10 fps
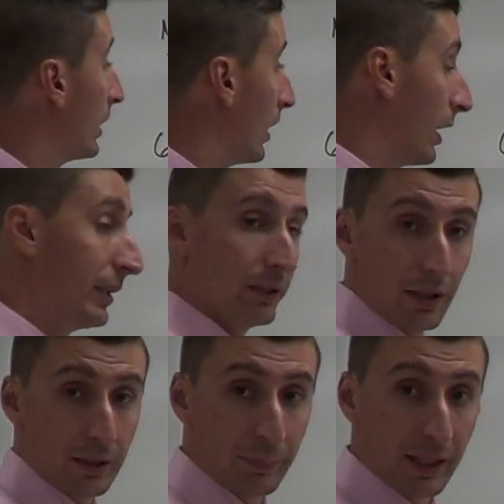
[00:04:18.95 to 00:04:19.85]
All right,
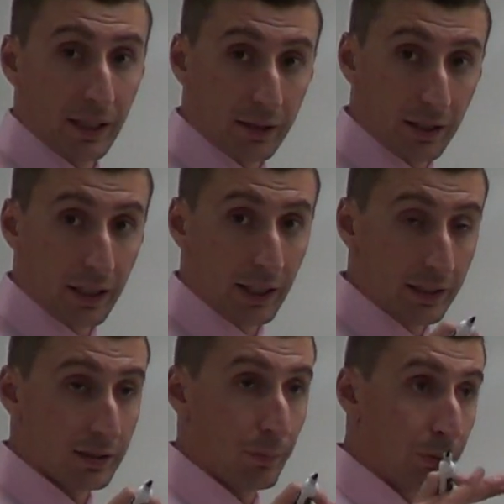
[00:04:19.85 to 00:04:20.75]
at the beginning of the thing, he
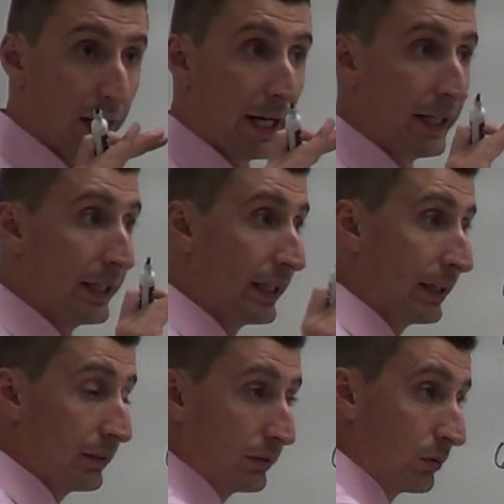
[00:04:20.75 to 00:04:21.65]
gets in a plane and